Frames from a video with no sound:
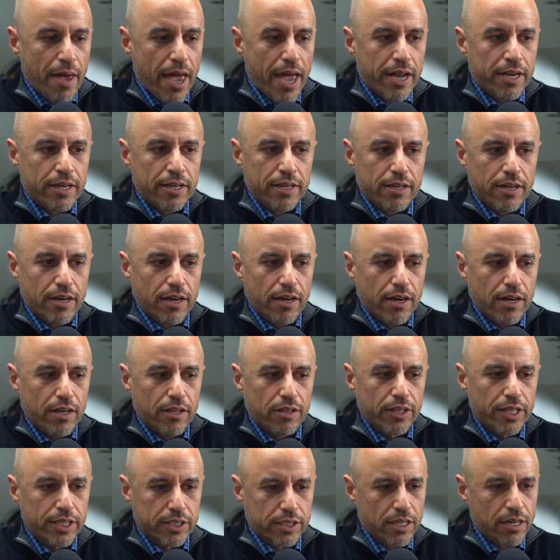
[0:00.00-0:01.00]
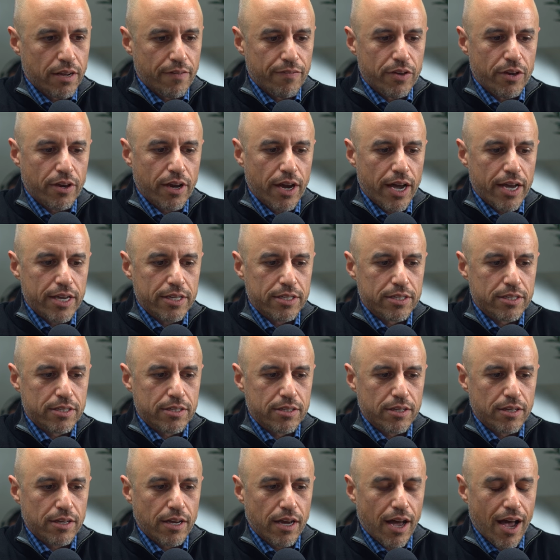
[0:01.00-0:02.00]
And listen, if you guys,
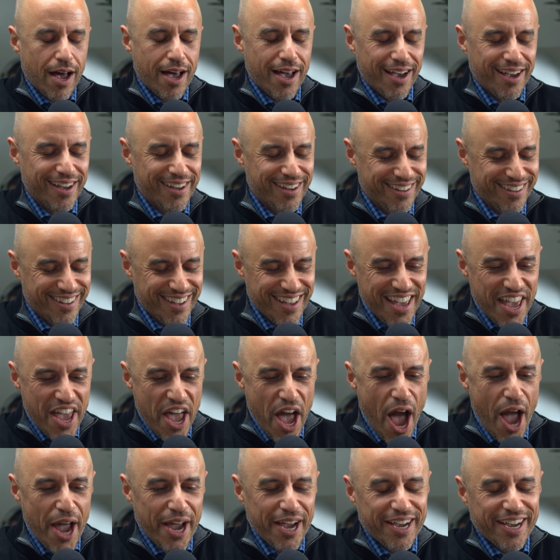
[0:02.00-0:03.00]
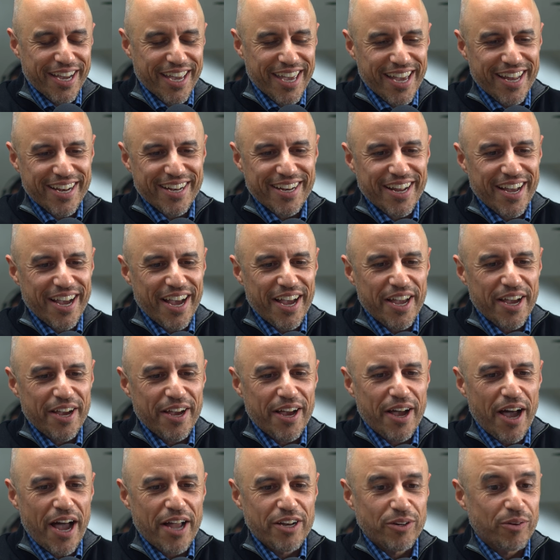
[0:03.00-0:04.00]
I
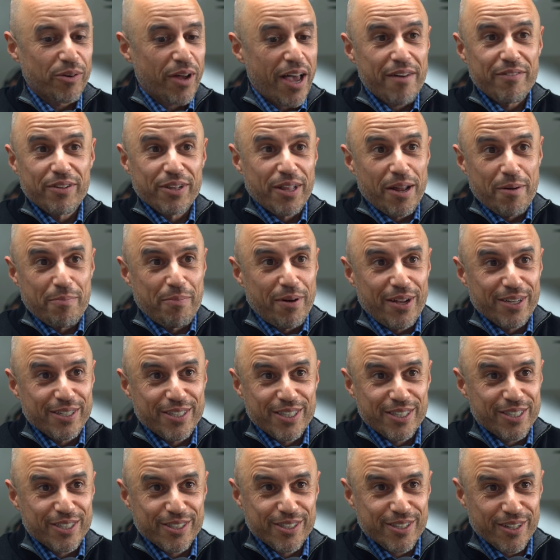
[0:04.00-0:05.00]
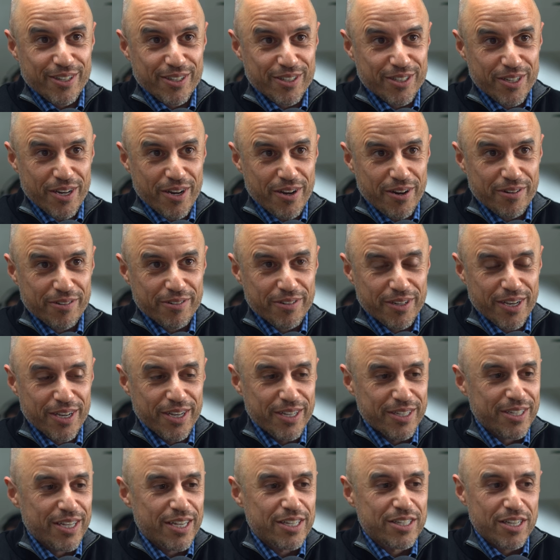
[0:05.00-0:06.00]
don't have a lot of politicians on the show
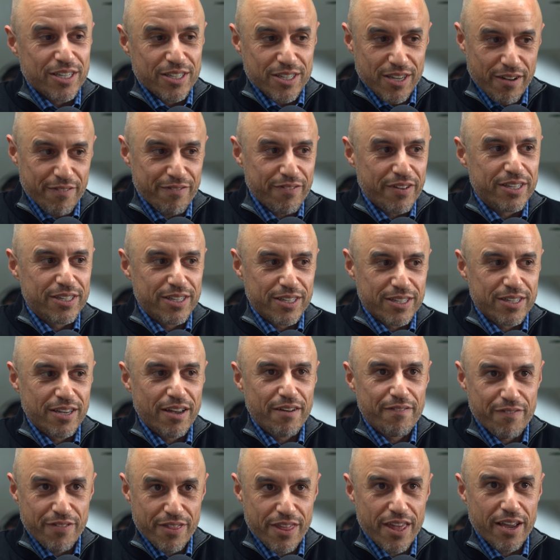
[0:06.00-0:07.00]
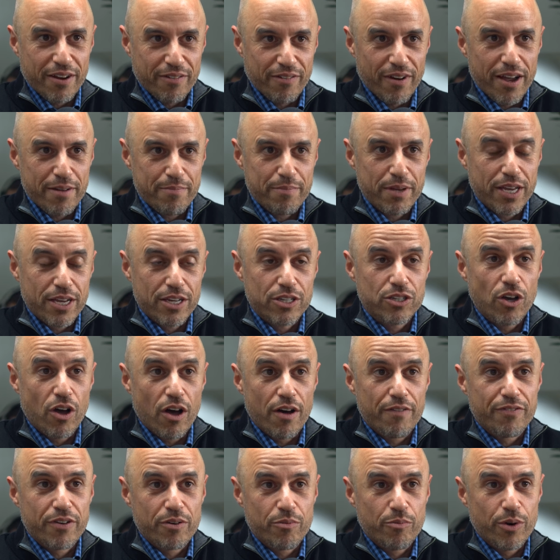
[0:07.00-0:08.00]
because it's a tough thing, right? Because
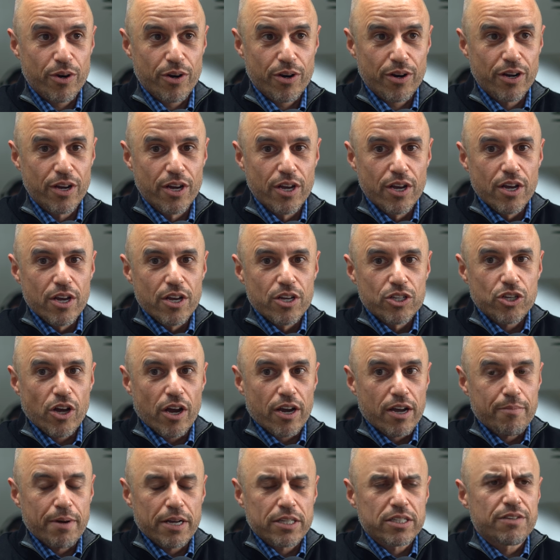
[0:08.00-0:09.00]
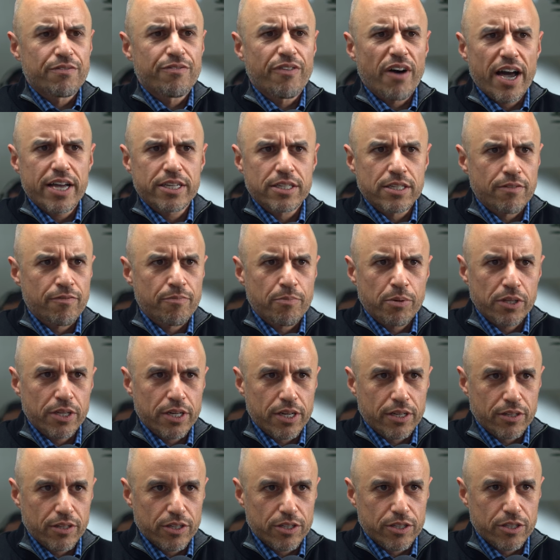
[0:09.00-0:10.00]
often we're talking about divisive
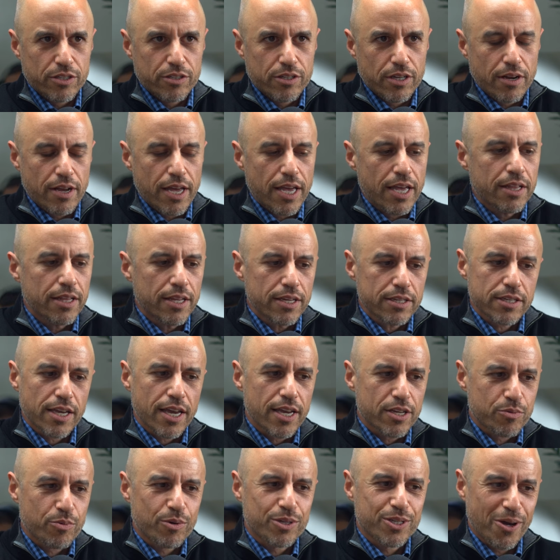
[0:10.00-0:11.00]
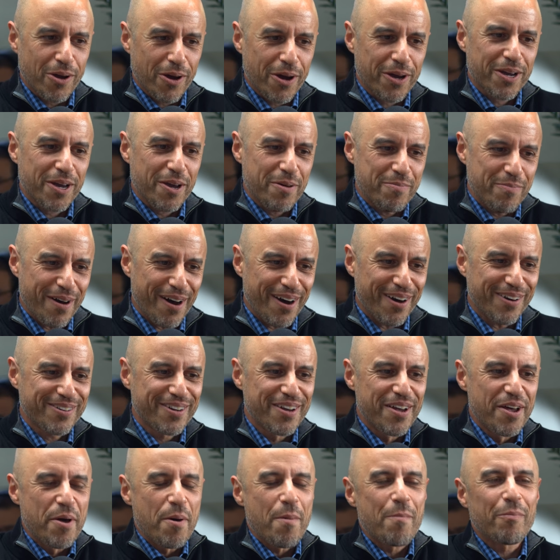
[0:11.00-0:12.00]
political issues. And in this case, we're talking about
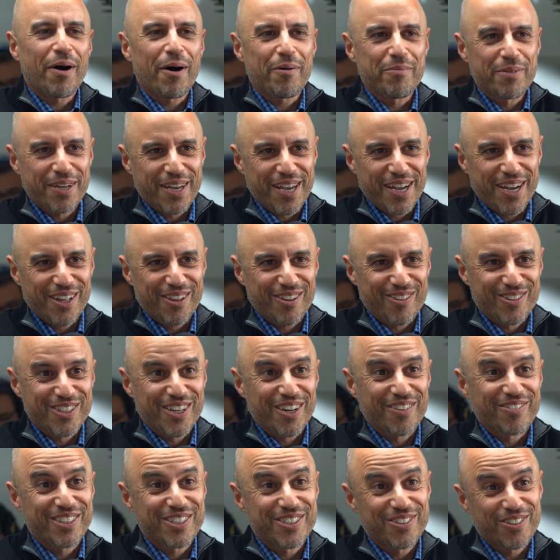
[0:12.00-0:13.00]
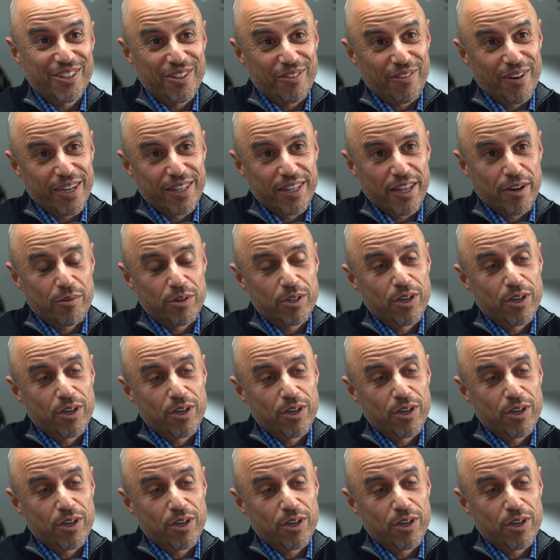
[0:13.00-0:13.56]
public health. We're talking about doing the right thing. Right.